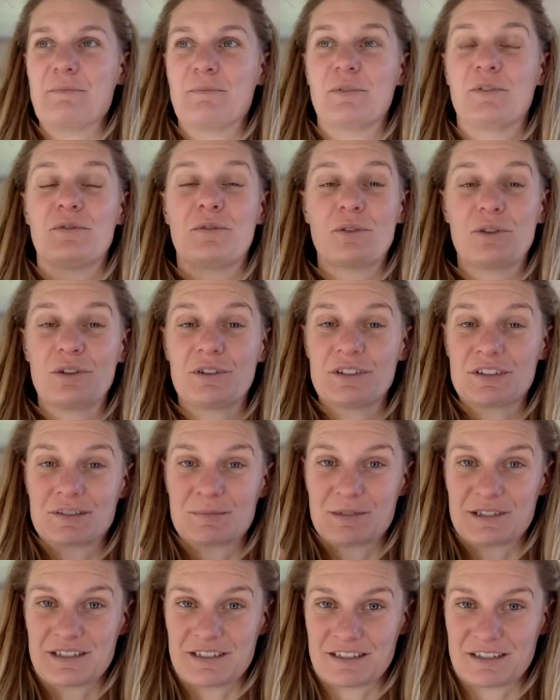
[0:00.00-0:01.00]
before you
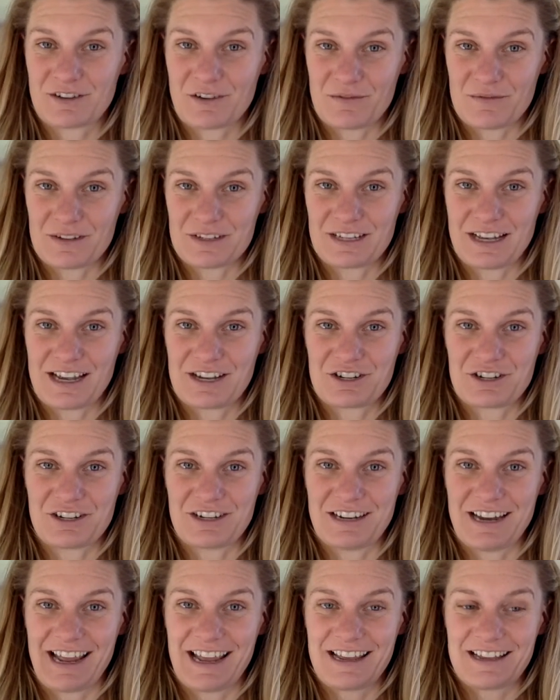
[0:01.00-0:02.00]
dismiss this
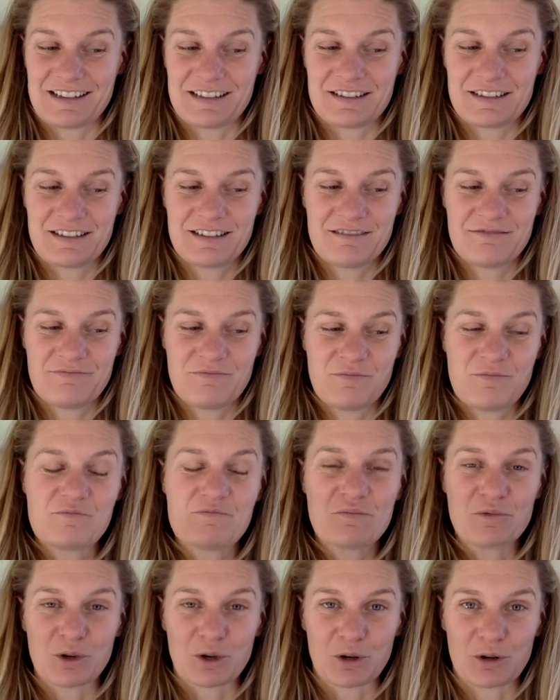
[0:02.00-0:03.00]
conversation as
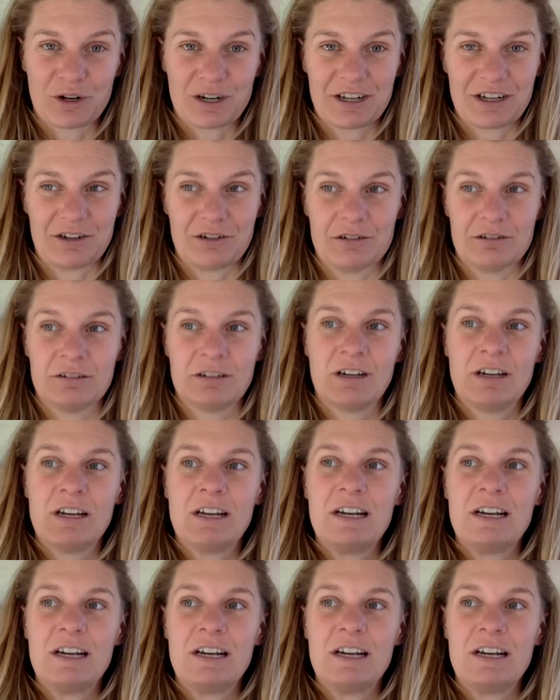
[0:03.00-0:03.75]
not critical,